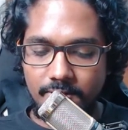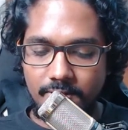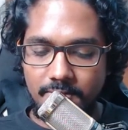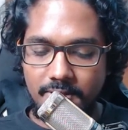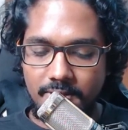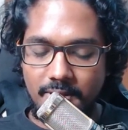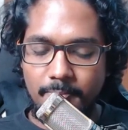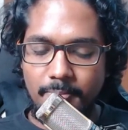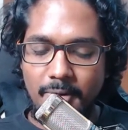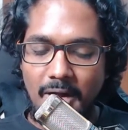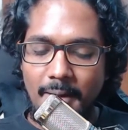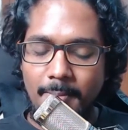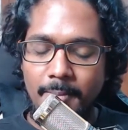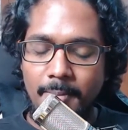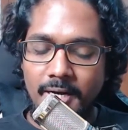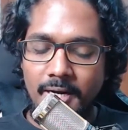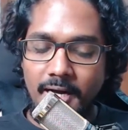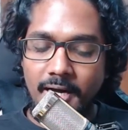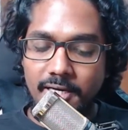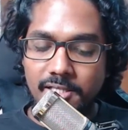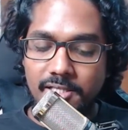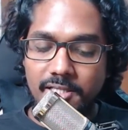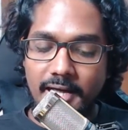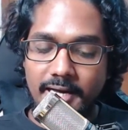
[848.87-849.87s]
The
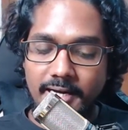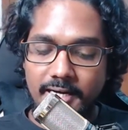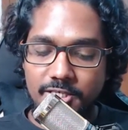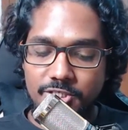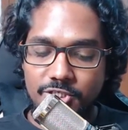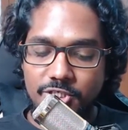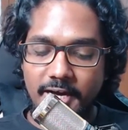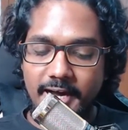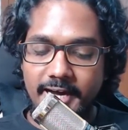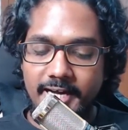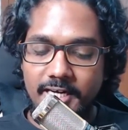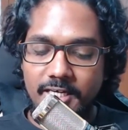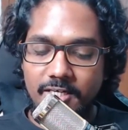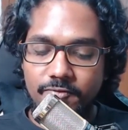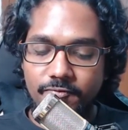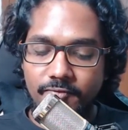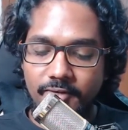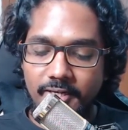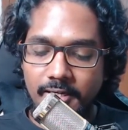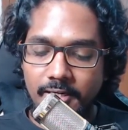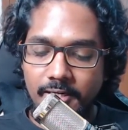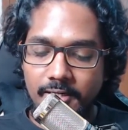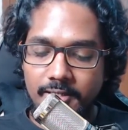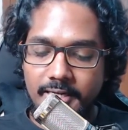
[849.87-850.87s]
Brahmana is like a giant
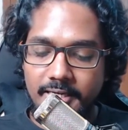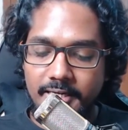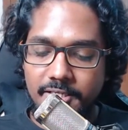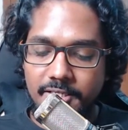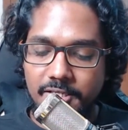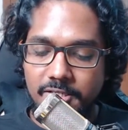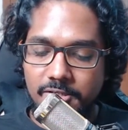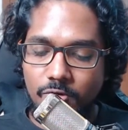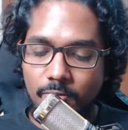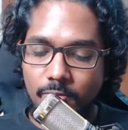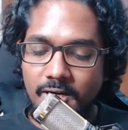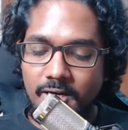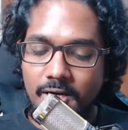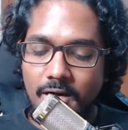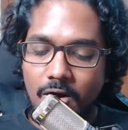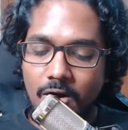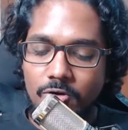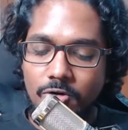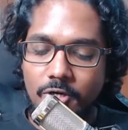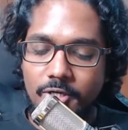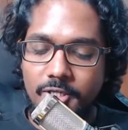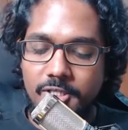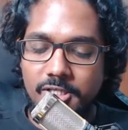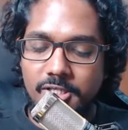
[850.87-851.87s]
field that is roaming
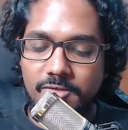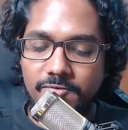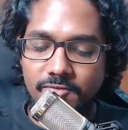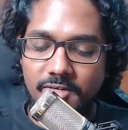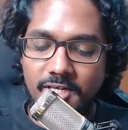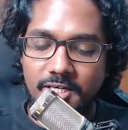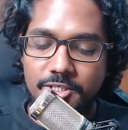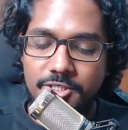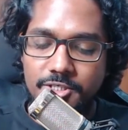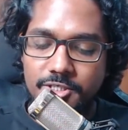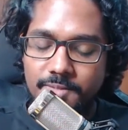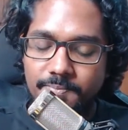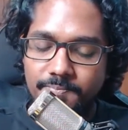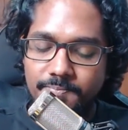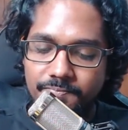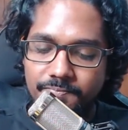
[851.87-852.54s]
around on its feet.